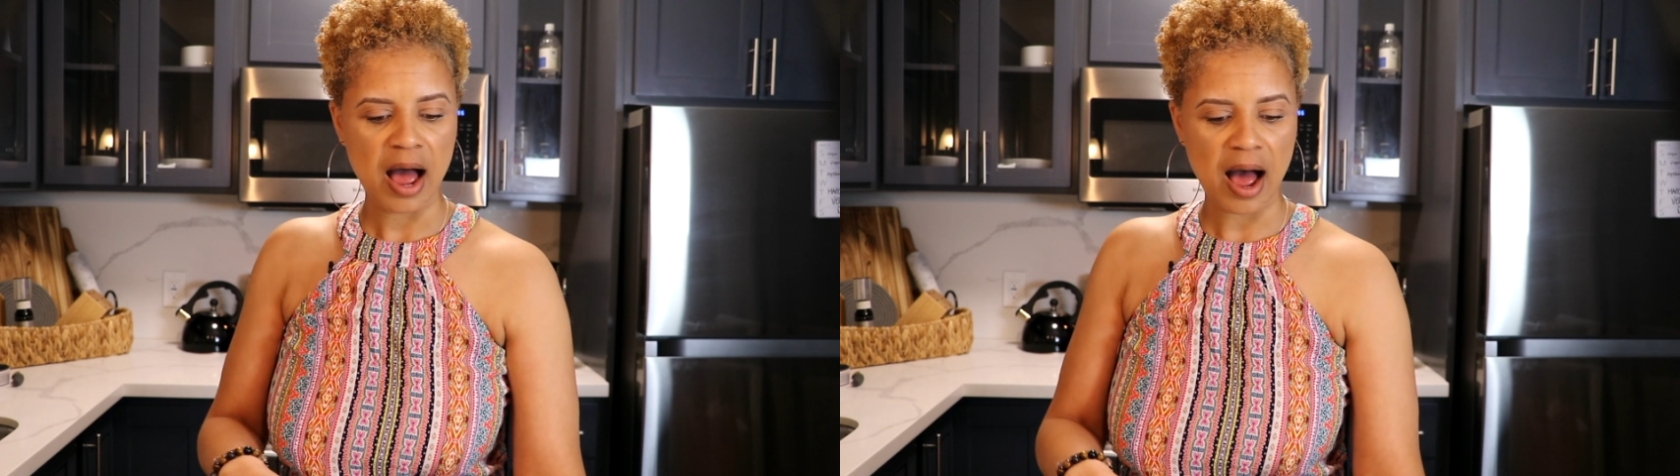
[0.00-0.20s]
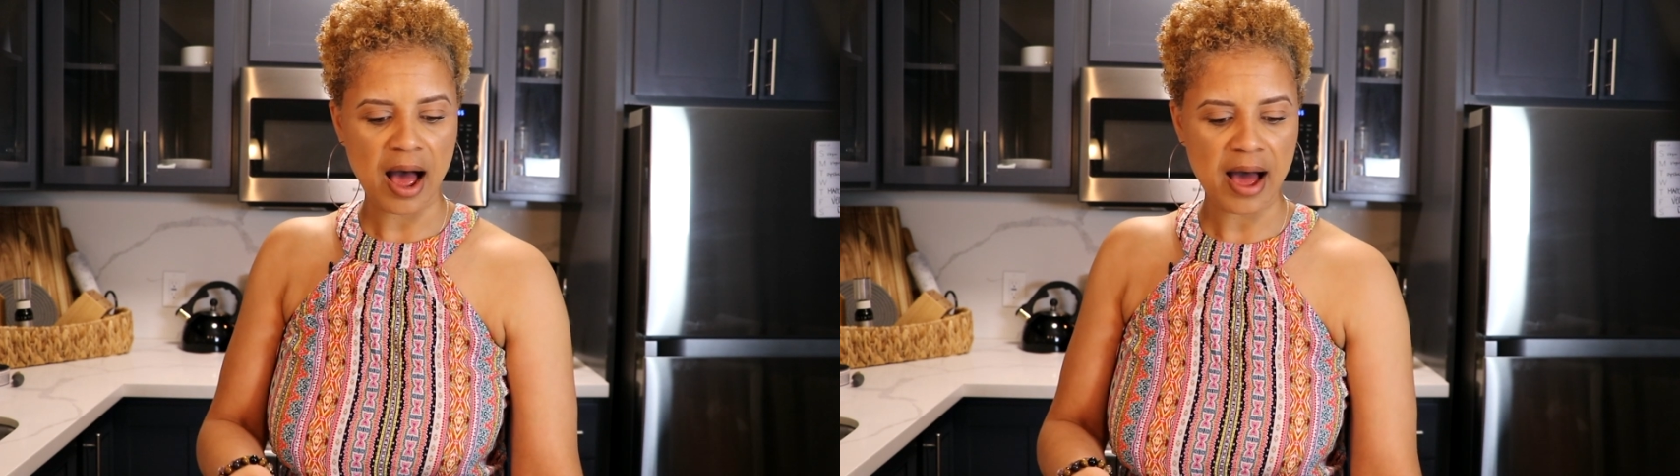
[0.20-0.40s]

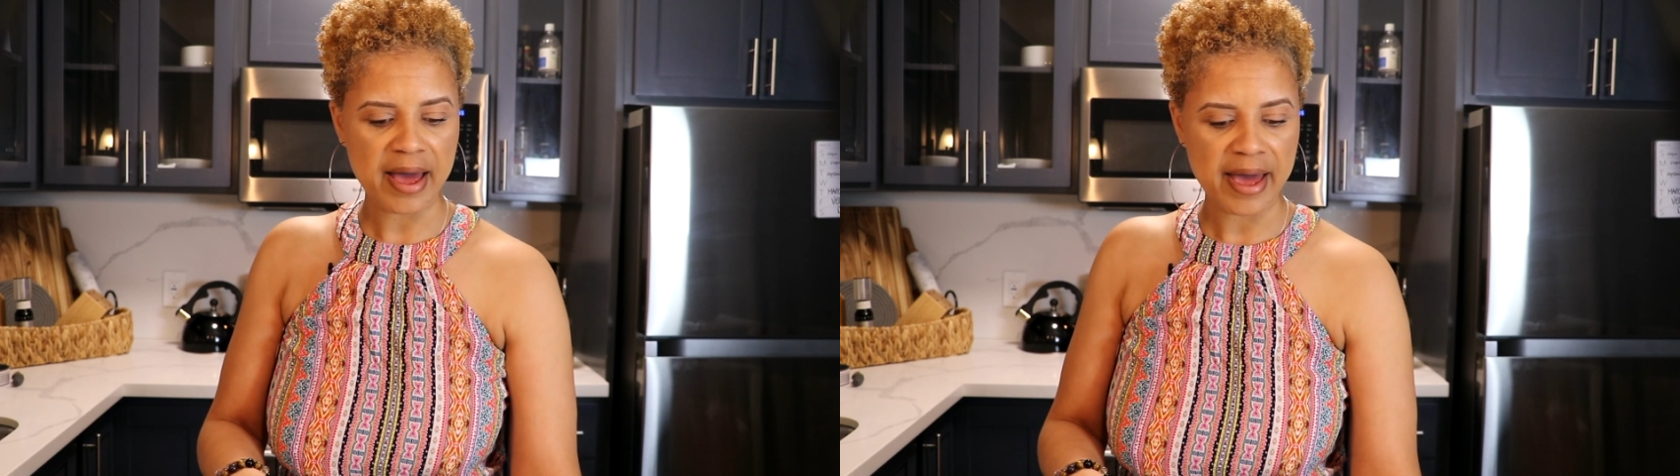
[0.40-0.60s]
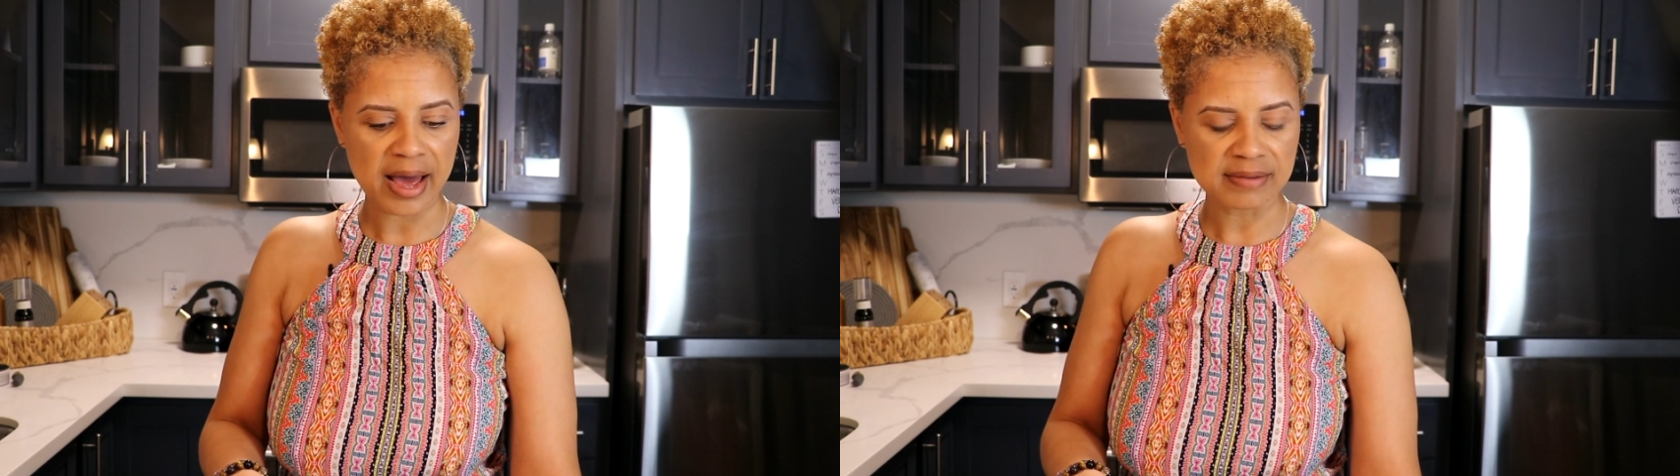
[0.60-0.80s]
I
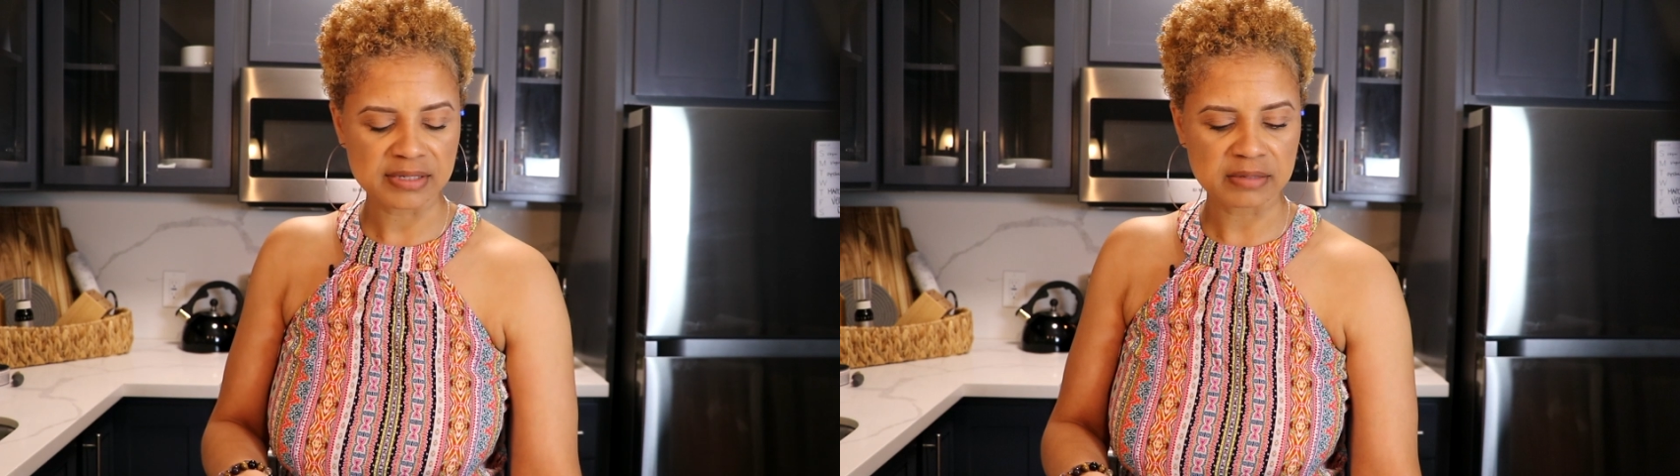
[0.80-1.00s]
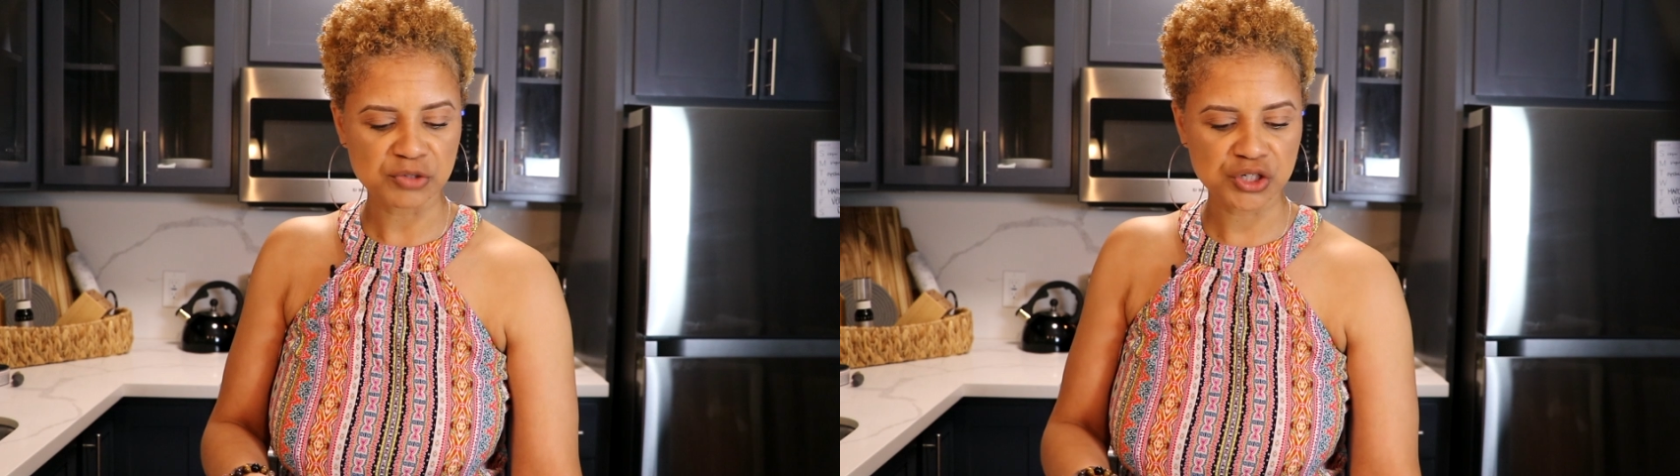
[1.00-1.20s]
have
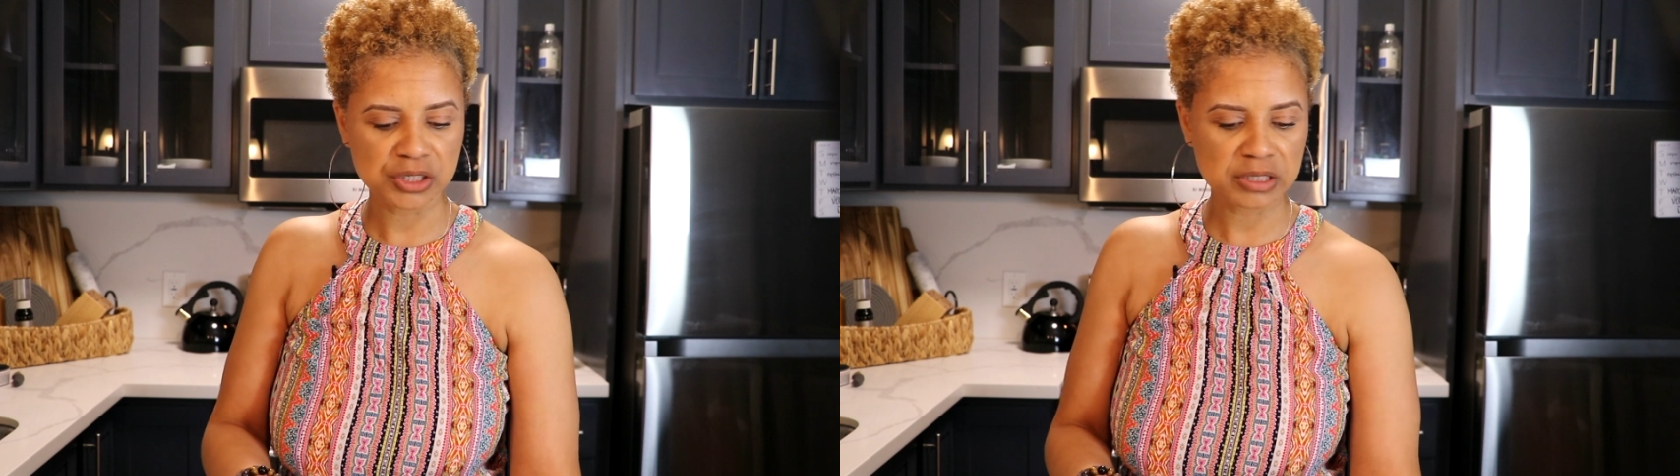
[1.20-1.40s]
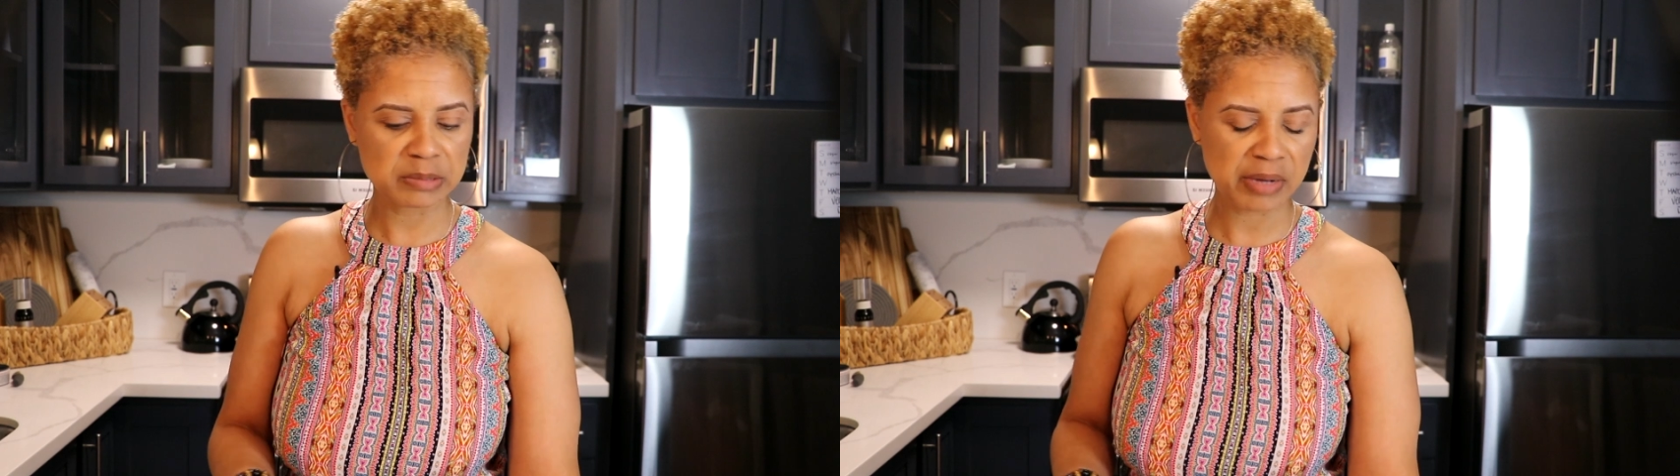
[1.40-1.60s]
some
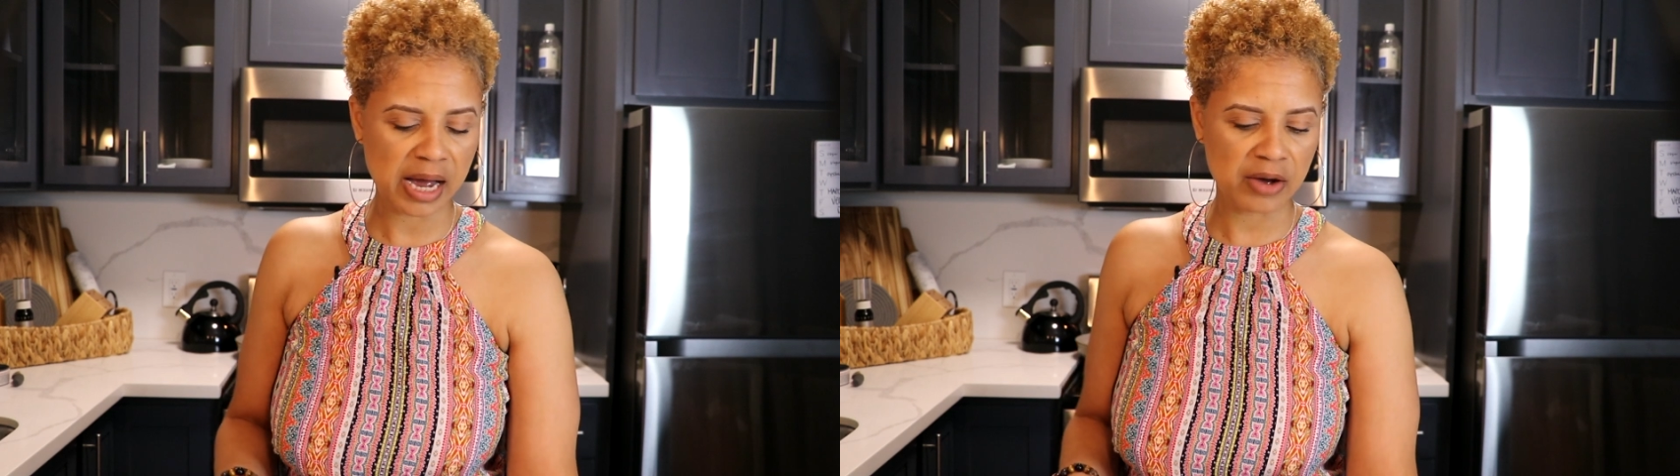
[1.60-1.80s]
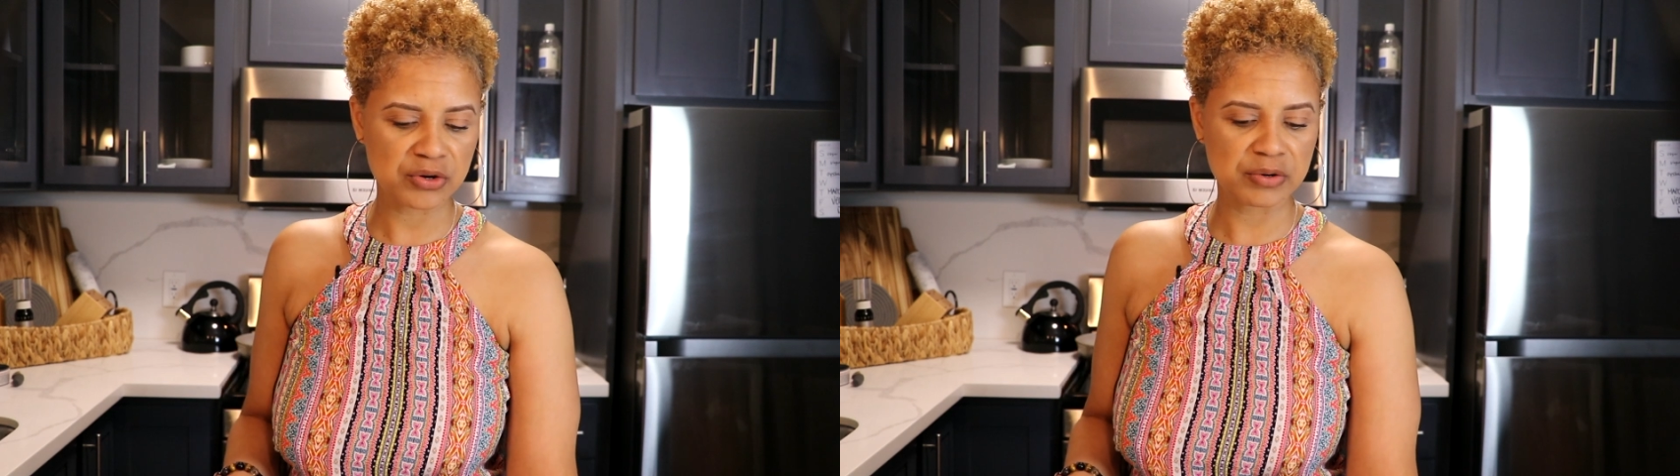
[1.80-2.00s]
chili
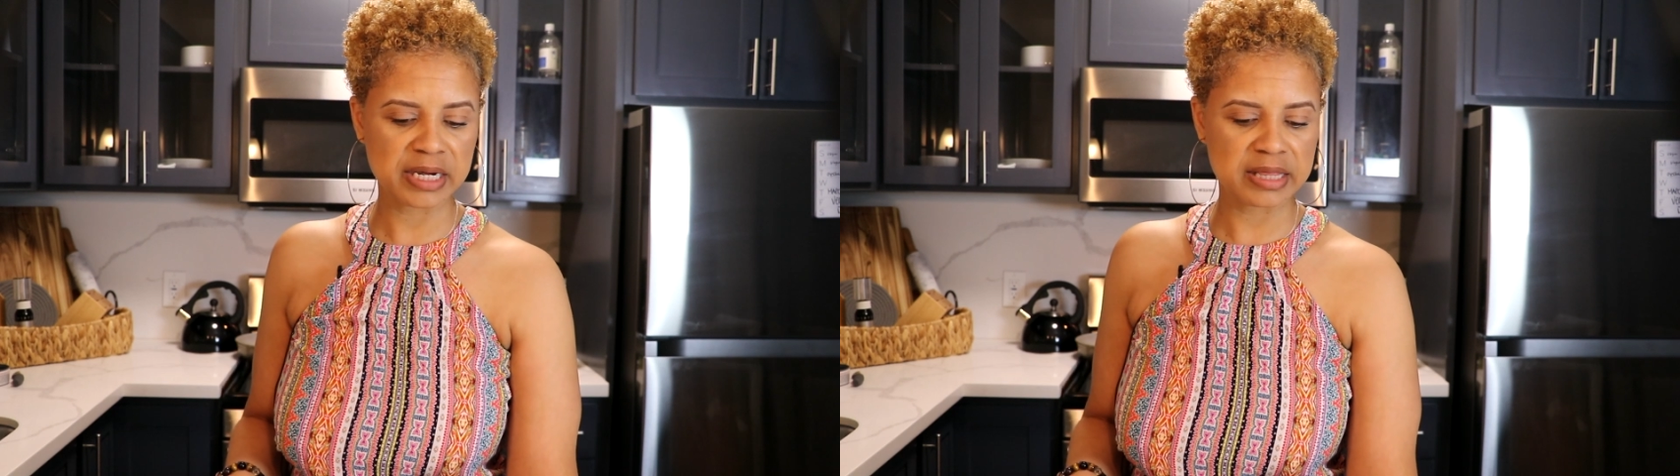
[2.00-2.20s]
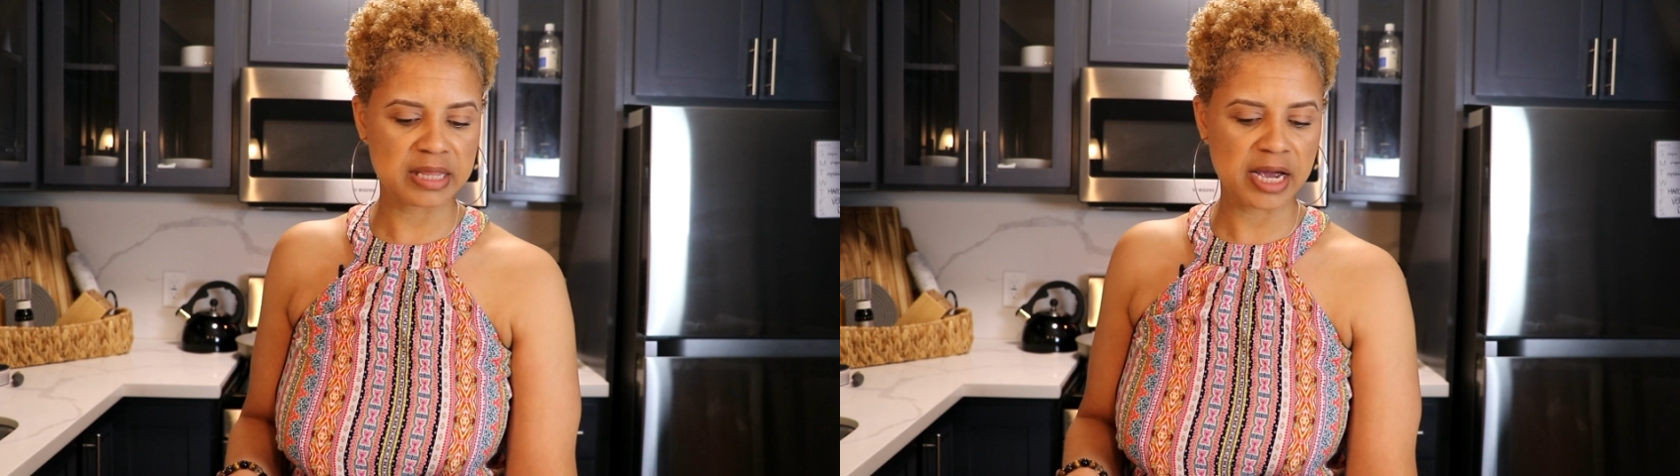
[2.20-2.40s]
powder
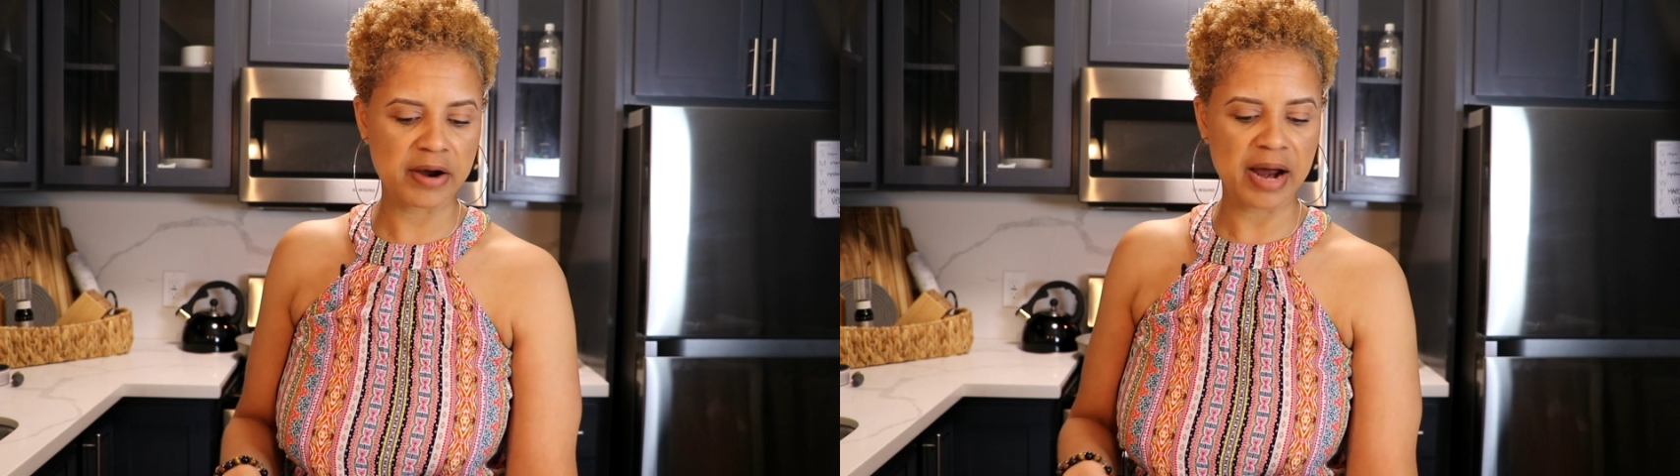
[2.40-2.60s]
in there.